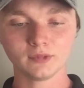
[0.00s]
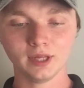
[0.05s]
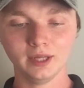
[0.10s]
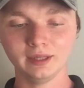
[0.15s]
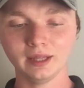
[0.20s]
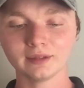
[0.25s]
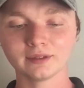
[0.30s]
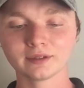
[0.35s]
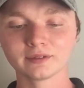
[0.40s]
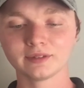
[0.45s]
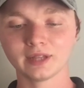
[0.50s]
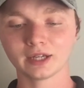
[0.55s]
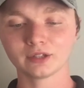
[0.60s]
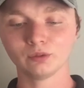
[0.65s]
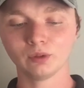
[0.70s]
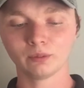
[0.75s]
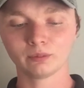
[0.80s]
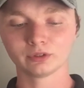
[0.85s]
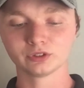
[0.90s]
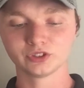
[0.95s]
And that's exactly
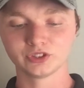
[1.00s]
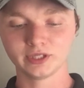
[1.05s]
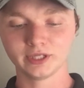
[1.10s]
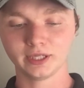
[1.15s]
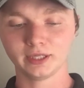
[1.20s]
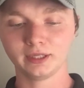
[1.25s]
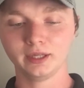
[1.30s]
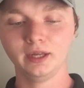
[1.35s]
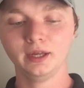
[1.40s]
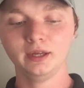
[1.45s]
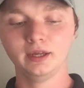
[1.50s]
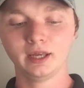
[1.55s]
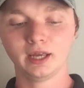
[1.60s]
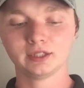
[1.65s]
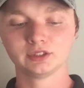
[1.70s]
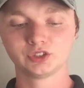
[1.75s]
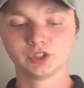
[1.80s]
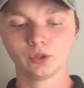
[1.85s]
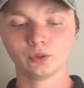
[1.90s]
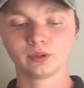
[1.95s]
what we're seeing.
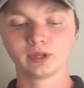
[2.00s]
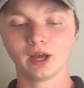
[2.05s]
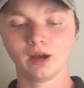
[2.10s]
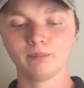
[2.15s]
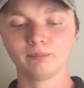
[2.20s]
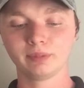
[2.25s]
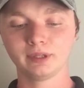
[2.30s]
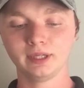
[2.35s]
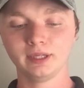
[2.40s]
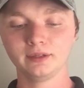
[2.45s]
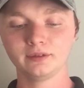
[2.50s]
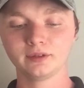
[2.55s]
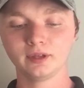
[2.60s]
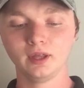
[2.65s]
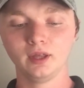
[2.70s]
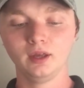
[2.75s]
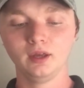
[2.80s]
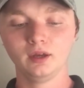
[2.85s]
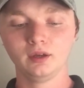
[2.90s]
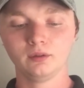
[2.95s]
And so companies,
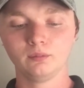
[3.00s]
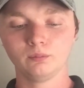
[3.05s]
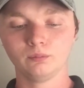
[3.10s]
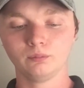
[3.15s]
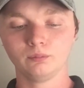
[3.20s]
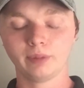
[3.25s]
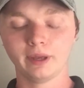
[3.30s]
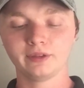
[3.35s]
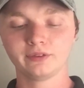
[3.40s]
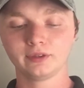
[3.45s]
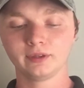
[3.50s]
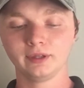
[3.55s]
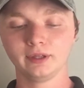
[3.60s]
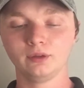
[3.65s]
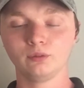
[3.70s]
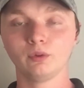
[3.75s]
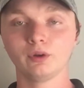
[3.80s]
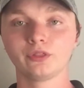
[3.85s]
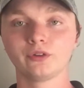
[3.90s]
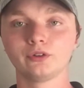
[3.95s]
basically
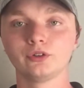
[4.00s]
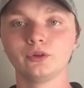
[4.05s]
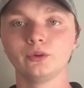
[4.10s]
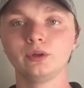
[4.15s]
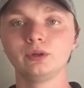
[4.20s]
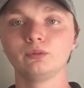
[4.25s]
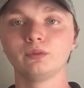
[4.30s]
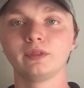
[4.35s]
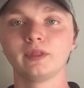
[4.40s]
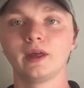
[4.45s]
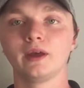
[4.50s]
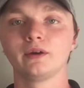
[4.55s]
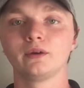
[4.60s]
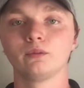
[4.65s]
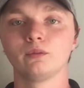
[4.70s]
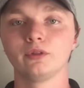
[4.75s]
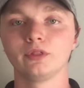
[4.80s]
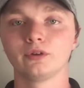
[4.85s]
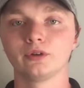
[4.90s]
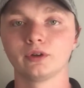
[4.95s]
what they're doing when
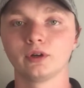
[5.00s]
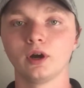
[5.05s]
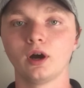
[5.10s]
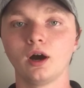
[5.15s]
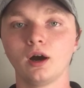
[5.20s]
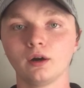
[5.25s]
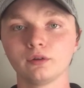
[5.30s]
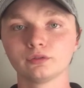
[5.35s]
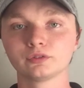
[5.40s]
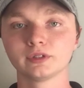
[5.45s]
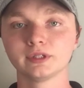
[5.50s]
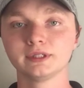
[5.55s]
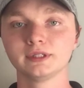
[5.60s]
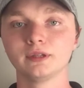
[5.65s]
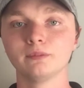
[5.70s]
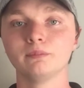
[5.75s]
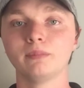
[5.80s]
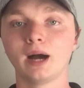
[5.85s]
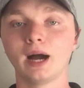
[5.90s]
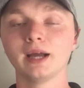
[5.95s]
they're offering
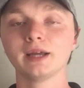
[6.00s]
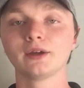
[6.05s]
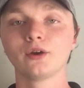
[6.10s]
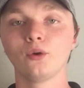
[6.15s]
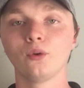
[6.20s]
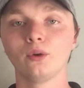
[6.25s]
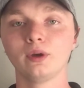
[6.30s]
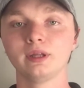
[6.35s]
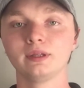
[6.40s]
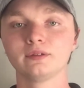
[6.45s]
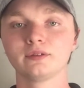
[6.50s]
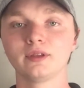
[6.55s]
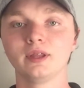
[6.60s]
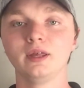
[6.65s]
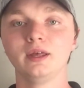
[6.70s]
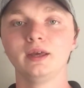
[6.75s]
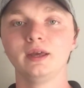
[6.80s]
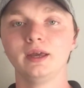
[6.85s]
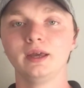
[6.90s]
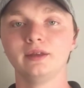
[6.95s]
to buy coins
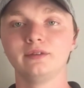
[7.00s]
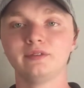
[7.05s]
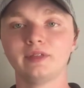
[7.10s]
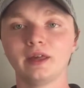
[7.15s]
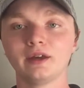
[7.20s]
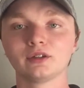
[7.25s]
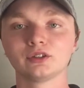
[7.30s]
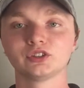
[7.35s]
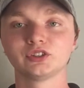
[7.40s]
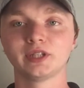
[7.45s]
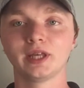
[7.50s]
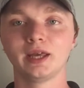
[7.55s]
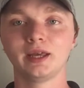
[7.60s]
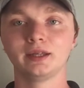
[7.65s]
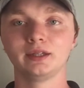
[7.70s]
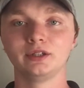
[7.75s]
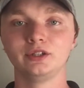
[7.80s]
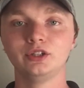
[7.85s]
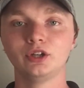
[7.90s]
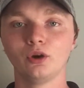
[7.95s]
is they are
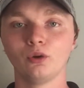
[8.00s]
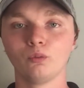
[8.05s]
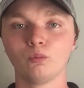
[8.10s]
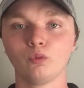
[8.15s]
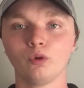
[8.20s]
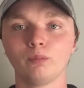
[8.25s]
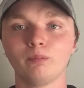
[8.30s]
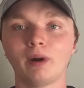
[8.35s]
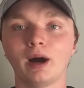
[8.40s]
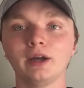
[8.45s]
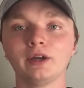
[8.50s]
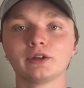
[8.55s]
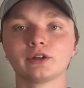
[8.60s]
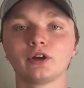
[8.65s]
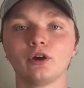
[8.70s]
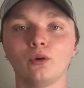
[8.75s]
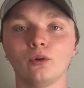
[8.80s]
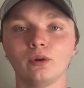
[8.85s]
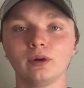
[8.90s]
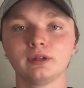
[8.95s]
saying, you know, we'll buy your
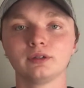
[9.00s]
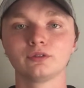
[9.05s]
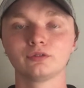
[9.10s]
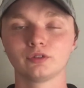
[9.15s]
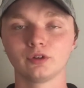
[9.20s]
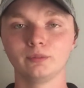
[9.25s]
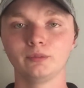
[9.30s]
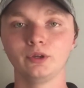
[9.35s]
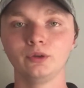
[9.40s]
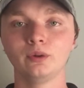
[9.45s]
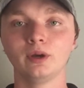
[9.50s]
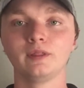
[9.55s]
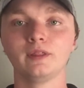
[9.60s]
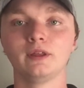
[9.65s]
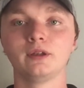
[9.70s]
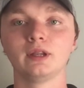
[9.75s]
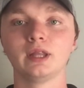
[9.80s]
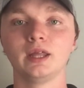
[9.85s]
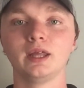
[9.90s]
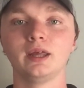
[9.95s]
coins from you, and
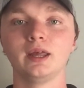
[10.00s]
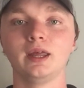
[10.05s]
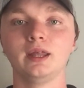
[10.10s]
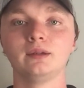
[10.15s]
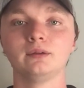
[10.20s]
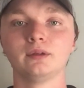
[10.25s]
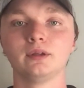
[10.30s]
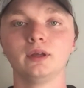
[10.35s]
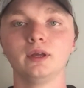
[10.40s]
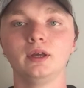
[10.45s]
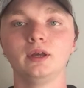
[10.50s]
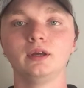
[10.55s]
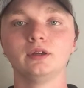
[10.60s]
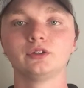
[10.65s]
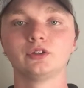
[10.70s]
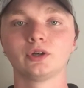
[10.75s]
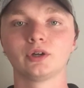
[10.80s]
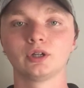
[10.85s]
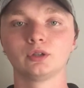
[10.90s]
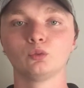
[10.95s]
then in
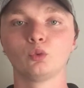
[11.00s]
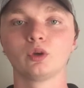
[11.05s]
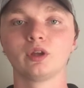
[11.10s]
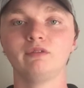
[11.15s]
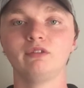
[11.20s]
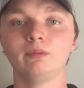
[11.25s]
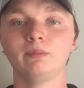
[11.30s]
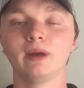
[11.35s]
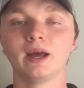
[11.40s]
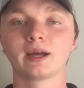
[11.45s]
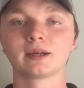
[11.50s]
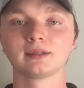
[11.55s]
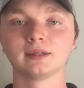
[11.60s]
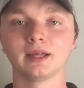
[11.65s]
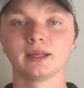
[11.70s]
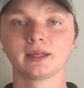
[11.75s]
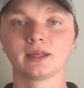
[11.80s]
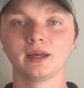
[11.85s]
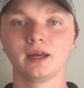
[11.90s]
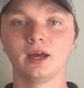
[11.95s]
turn we'll give you back
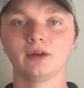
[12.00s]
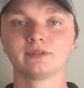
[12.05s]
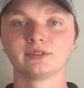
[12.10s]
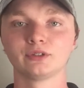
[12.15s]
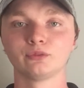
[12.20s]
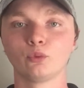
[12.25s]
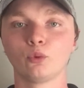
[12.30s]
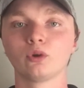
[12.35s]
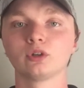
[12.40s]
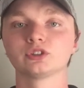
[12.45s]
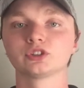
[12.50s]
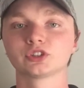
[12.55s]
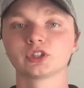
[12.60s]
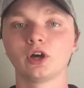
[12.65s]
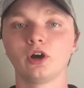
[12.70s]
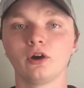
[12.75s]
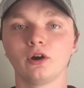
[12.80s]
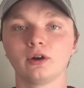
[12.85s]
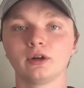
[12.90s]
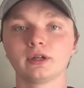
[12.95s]
like a rewards
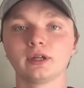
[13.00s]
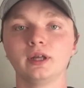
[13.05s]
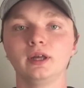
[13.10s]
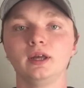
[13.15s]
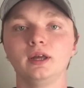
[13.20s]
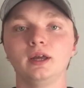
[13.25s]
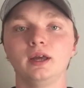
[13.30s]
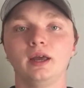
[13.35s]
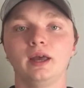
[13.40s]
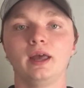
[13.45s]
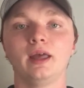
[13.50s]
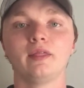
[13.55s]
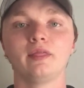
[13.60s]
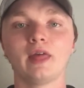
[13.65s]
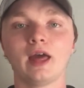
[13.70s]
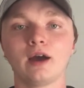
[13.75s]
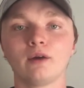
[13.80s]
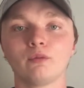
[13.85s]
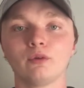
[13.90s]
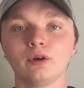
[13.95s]
card, and
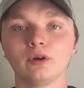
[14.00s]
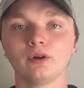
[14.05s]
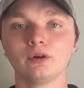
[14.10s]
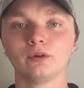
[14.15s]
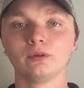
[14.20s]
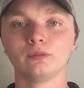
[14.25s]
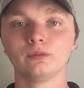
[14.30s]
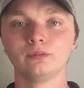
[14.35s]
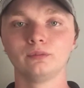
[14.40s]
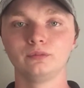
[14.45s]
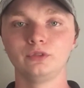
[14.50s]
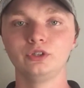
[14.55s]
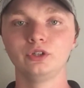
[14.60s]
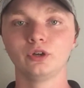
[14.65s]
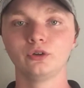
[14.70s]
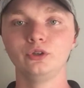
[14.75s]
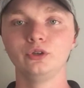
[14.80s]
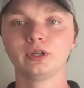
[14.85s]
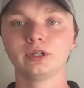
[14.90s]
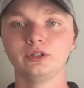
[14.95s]
that will, you
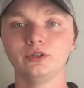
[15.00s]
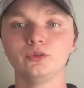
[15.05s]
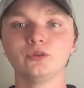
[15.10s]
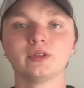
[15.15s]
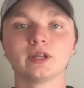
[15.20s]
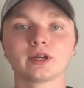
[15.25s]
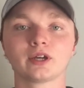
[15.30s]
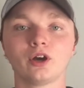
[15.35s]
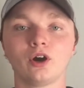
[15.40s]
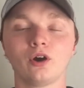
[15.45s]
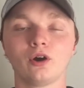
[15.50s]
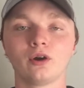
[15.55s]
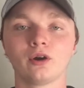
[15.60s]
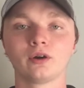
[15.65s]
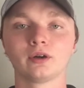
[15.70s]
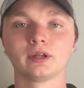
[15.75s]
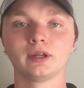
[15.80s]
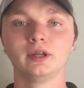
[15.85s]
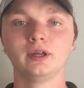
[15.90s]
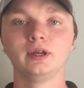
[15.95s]
know, you can use the
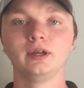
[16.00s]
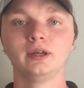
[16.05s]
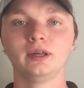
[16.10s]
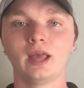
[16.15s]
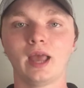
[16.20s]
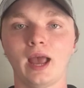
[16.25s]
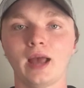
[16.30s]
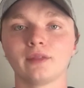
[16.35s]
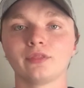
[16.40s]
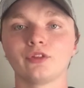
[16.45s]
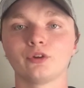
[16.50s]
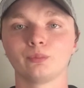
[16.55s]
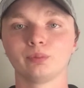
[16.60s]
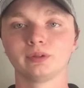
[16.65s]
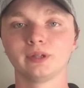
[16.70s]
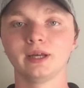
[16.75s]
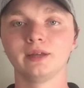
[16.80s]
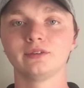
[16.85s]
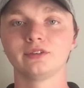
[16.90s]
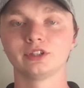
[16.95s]
card at their
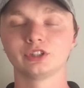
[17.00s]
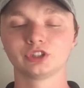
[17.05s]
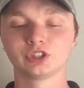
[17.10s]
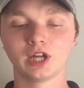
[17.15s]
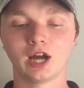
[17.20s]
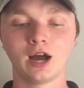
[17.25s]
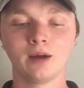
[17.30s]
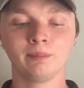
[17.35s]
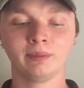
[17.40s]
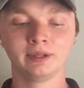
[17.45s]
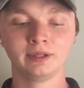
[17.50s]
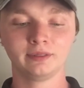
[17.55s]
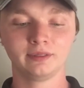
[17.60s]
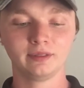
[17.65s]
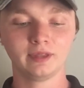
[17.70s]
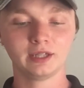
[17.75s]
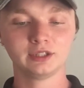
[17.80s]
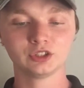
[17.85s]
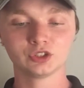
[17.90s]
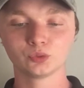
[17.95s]
place to shop.
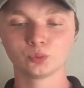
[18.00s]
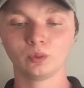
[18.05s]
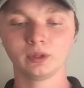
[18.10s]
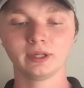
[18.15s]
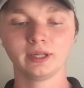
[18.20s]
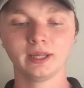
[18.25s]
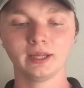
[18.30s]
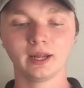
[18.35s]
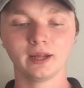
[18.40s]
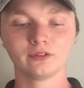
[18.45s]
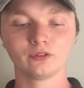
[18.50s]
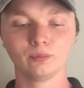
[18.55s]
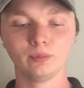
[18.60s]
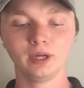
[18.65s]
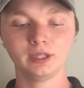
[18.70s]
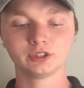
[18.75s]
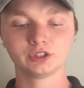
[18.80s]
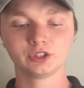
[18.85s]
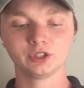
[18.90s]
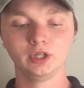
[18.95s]
And they just want to get as
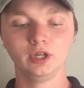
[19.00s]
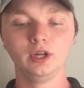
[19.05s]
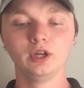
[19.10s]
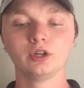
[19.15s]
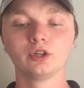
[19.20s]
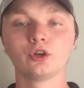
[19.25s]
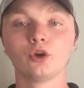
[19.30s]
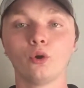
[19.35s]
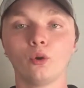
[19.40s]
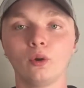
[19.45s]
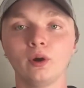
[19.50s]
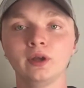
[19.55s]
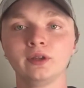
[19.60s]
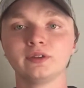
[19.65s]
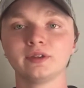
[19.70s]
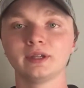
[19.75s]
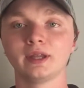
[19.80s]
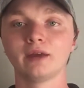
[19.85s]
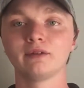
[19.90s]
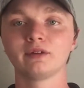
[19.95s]
much
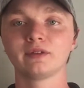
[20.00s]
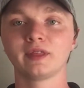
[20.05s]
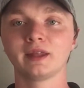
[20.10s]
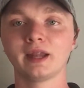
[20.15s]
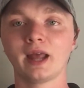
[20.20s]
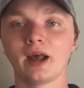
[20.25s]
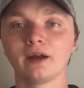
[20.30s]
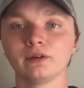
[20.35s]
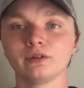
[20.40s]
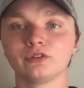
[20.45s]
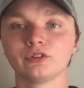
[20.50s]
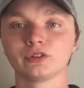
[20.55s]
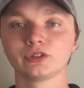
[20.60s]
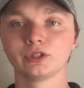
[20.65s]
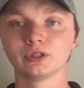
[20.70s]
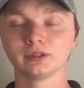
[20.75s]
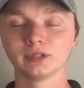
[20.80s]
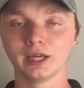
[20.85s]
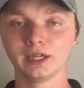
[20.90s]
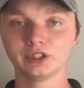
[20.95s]
coins and everything out of
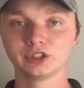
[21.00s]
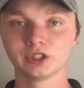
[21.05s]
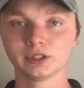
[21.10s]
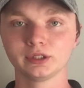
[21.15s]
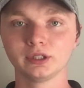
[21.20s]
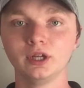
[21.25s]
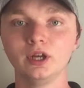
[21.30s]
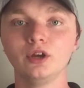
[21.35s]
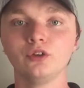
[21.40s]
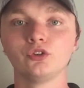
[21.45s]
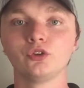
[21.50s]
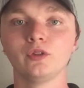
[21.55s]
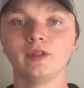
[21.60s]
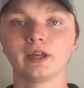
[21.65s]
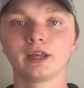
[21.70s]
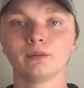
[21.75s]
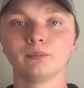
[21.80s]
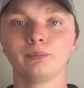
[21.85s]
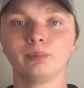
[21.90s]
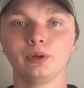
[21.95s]
circulation so they
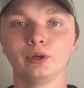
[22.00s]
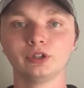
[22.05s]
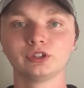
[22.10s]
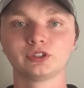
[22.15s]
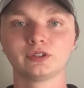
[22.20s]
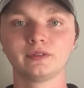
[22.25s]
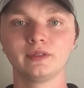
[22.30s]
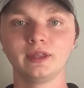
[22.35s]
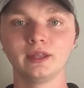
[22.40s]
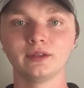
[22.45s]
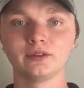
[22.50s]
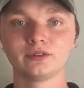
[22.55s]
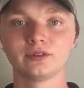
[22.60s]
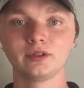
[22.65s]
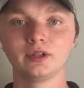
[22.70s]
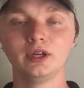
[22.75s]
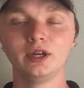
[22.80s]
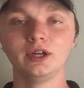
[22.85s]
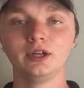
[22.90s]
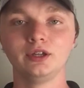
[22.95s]
can push this,
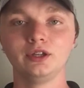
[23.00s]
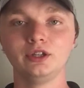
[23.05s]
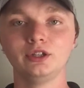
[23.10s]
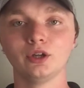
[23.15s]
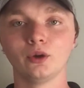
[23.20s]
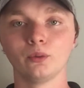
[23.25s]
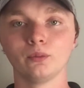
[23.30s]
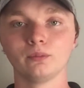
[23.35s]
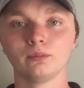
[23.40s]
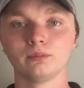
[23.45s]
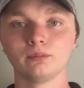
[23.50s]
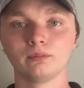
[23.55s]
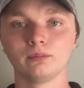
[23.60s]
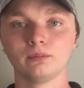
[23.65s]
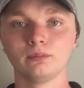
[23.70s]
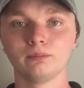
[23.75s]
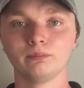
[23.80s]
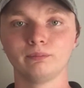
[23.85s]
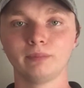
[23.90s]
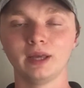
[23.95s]
you know,
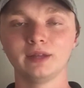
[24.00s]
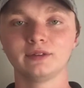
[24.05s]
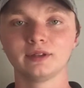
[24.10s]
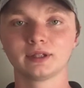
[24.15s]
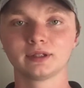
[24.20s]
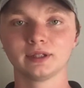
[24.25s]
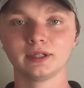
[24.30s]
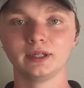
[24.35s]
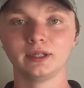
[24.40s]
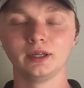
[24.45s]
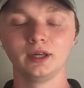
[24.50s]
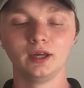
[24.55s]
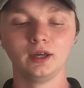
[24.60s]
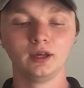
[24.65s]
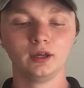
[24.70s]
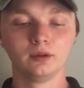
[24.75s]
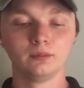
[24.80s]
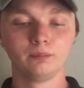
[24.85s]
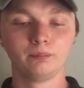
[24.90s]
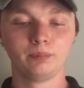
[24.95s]
basically
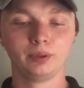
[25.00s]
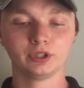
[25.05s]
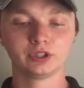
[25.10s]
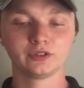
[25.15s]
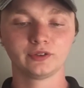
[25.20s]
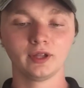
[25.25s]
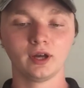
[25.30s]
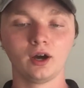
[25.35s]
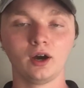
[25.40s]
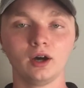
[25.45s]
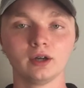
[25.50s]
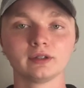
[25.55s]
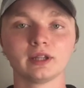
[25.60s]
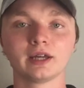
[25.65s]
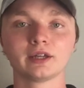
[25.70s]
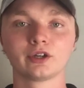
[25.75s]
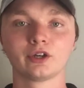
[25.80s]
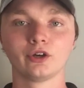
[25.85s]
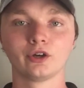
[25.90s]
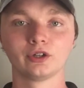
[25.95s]
push the
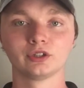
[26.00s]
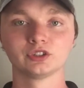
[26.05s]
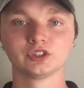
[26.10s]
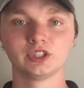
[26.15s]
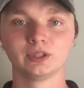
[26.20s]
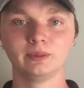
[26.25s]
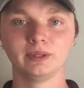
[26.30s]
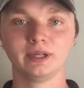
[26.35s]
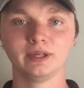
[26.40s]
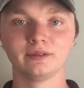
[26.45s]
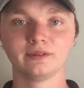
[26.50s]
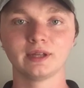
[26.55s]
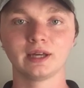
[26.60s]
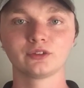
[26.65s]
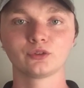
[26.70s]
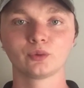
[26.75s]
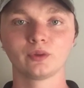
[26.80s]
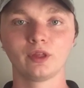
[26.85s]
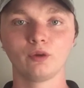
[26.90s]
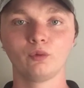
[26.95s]
online currency, because
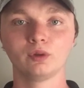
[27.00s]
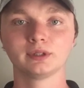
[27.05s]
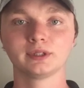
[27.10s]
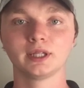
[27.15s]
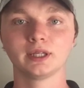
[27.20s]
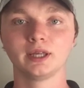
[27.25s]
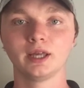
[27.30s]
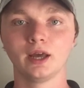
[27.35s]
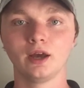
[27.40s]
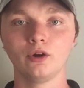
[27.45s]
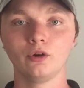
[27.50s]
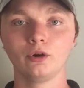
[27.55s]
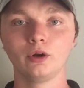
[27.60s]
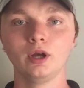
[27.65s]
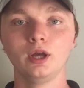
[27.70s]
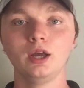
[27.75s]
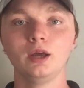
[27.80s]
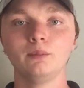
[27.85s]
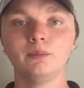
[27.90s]
that's where they want it to go.